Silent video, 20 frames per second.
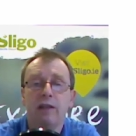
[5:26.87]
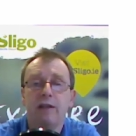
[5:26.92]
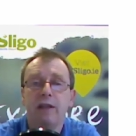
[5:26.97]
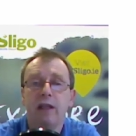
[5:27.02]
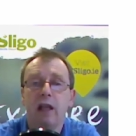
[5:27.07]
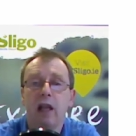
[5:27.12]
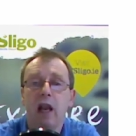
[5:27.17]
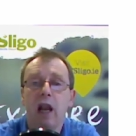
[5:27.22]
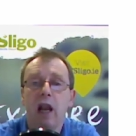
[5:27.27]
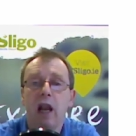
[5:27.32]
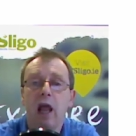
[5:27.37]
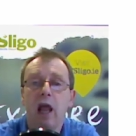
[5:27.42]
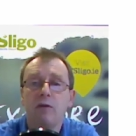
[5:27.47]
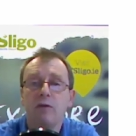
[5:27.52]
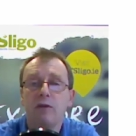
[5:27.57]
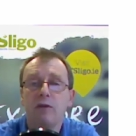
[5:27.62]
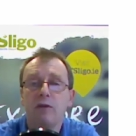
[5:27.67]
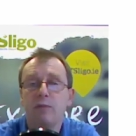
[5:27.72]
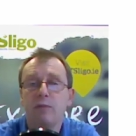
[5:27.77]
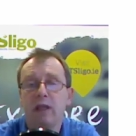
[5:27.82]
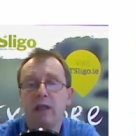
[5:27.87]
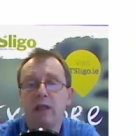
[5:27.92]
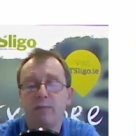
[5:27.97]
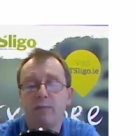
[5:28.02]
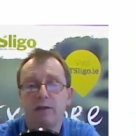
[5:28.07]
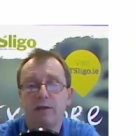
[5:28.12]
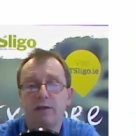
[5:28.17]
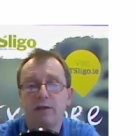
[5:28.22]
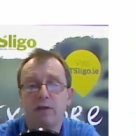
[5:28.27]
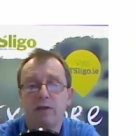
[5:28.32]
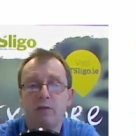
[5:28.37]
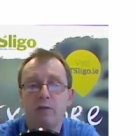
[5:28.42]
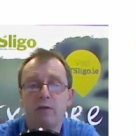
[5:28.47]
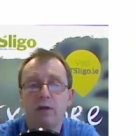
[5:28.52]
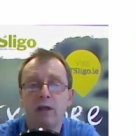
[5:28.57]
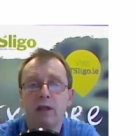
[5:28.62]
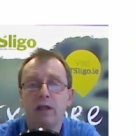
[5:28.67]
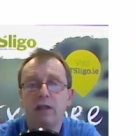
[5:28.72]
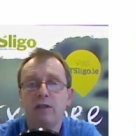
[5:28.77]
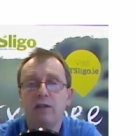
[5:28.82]
that allows people
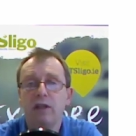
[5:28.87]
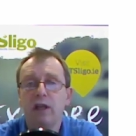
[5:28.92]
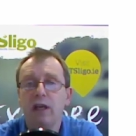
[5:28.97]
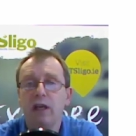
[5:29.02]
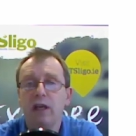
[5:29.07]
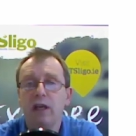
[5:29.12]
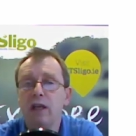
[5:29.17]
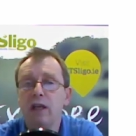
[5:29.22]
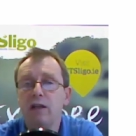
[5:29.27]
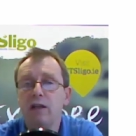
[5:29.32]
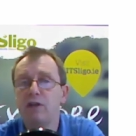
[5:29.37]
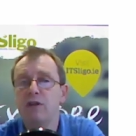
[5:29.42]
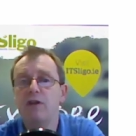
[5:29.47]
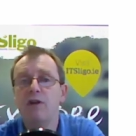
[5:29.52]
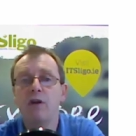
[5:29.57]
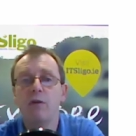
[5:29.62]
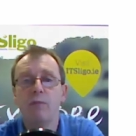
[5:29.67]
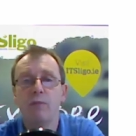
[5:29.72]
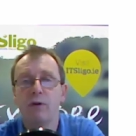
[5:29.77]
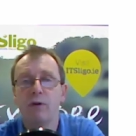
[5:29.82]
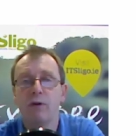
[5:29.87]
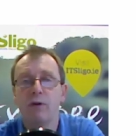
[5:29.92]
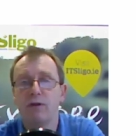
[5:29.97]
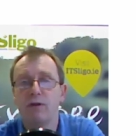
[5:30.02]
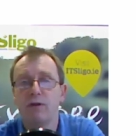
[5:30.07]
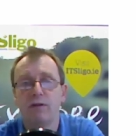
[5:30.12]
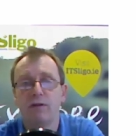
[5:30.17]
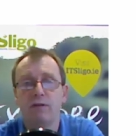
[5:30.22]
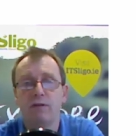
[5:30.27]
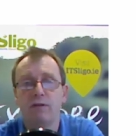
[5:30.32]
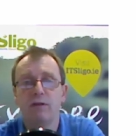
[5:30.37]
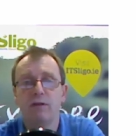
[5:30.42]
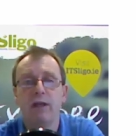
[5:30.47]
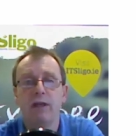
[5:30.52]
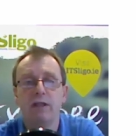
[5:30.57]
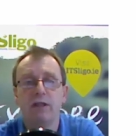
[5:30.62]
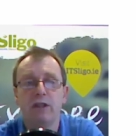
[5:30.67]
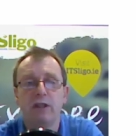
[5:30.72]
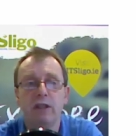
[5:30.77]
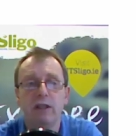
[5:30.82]
to change numbers on the
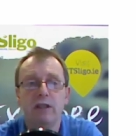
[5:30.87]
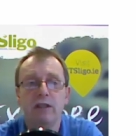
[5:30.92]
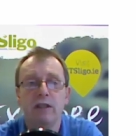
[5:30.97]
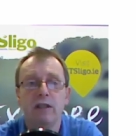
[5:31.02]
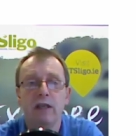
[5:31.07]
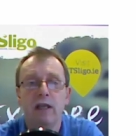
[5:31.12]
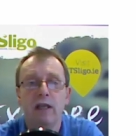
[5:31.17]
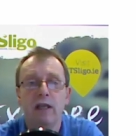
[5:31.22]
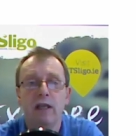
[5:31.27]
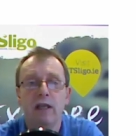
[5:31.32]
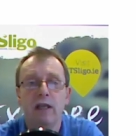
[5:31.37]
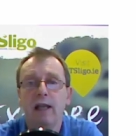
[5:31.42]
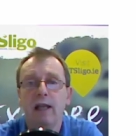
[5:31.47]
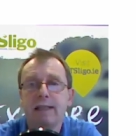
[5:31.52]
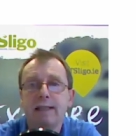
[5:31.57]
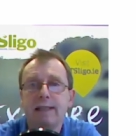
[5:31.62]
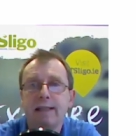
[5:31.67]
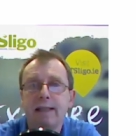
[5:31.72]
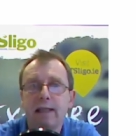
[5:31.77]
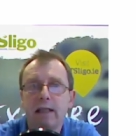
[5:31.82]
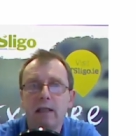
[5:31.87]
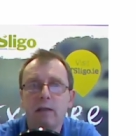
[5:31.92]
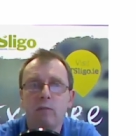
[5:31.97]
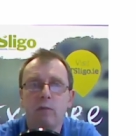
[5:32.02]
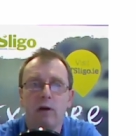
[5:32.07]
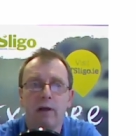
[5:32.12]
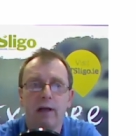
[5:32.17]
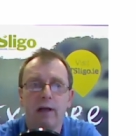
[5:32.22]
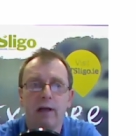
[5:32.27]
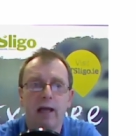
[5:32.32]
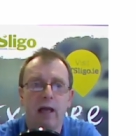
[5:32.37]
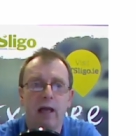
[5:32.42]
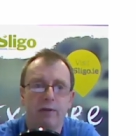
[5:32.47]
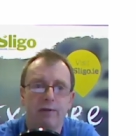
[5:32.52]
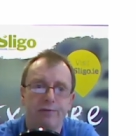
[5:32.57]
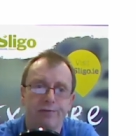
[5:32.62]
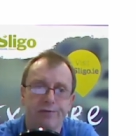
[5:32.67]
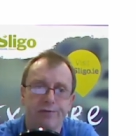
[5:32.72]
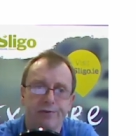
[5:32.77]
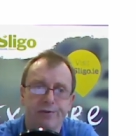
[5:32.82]
spreadsheet and see what
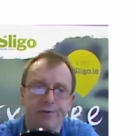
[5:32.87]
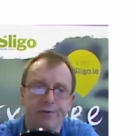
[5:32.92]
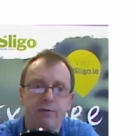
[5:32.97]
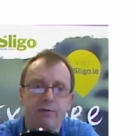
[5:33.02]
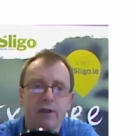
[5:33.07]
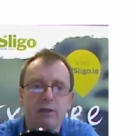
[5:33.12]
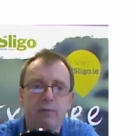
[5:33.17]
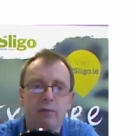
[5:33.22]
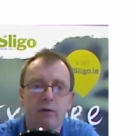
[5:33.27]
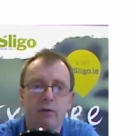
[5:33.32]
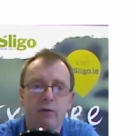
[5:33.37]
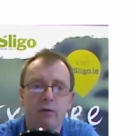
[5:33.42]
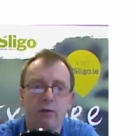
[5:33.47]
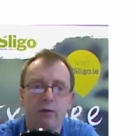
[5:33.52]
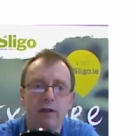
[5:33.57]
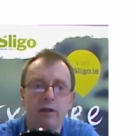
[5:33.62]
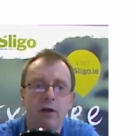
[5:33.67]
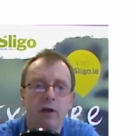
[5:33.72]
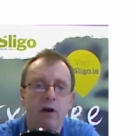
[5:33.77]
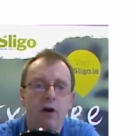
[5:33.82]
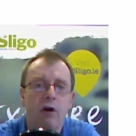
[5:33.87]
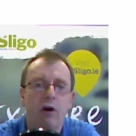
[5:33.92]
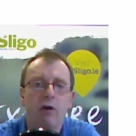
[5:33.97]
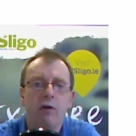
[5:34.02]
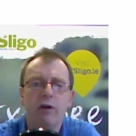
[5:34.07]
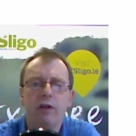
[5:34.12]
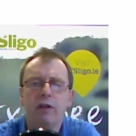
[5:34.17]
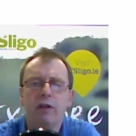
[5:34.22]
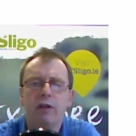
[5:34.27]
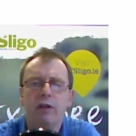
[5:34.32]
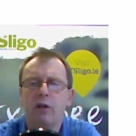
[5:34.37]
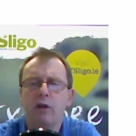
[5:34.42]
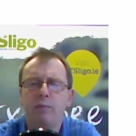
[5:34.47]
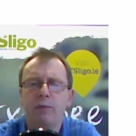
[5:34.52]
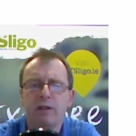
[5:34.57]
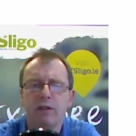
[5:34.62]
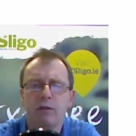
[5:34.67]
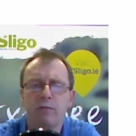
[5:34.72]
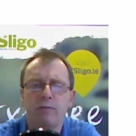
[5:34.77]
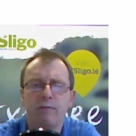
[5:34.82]
happens. They're exploring. Or it could be
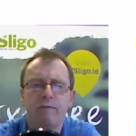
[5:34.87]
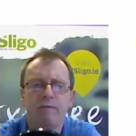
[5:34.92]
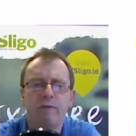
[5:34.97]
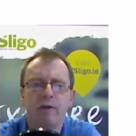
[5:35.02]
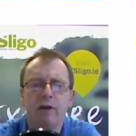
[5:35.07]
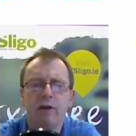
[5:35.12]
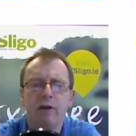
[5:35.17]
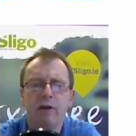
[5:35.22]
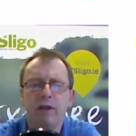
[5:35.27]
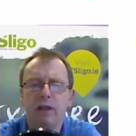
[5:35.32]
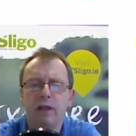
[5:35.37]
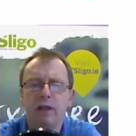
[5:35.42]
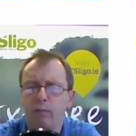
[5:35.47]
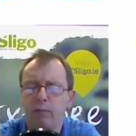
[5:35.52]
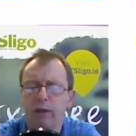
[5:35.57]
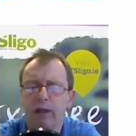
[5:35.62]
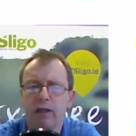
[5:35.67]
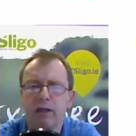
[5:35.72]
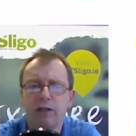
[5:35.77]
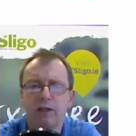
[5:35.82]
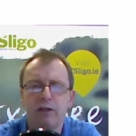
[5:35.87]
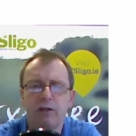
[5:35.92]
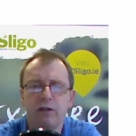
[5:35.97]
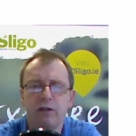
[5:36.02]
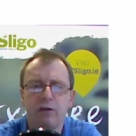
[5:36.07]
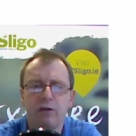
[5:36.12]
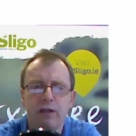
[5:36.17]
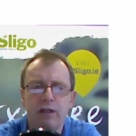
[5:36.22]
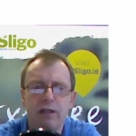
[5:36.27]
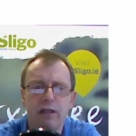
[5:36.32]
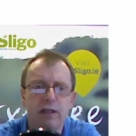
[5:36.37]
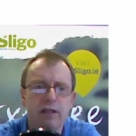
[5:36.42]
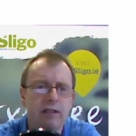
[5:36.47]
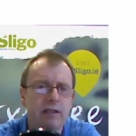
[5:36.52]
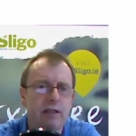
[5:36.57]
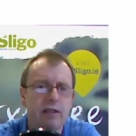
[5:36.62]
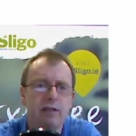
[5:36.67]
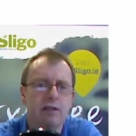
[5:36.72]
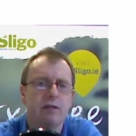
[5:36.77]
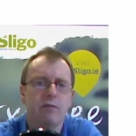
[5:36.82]
some very complex 3D
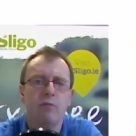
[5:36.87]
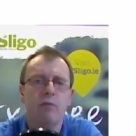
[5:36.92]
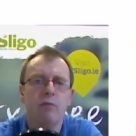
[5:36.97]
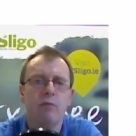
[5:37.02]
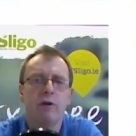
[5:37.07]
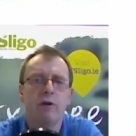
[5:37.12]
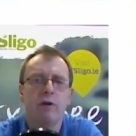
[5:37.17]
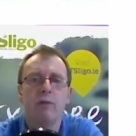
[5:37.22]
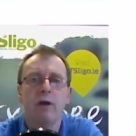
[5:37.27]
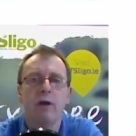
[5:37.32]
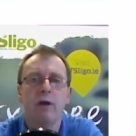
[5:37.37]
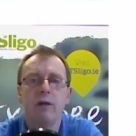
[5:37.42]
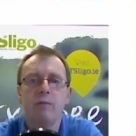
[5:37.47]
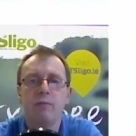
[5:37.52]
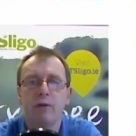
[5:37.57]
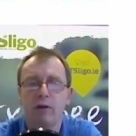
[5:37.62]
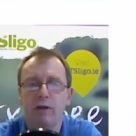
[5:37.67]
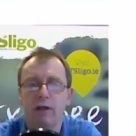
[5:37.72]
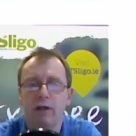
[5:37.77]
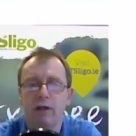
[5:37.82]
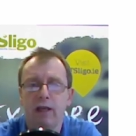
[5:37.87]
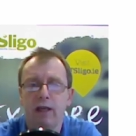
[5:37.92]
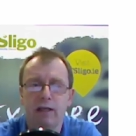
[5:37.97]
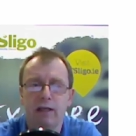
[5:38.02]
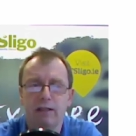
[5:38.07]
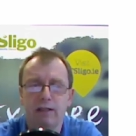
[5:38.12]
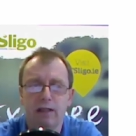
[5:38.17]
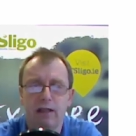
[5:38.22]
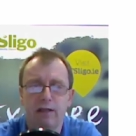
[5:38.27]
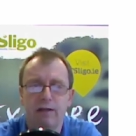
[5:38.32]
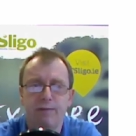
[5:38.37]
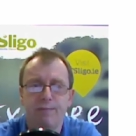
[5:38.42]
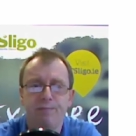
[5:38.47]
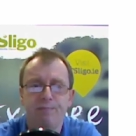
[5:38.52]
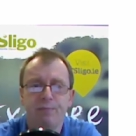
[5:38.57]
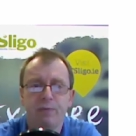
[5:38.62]
system where you might put on a headset